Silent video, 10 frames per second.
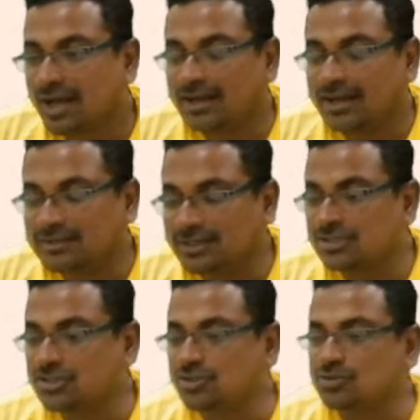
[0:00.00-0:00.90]
another
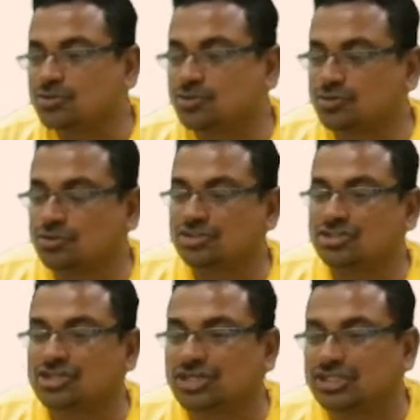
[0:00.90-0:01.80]
is used to
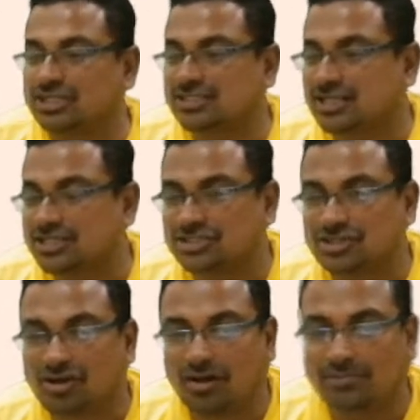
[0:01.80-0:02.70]
study the
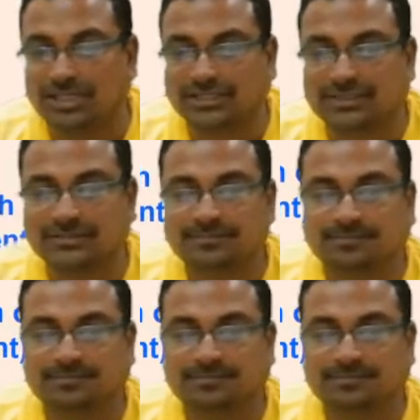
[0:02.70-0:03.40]
celestial object.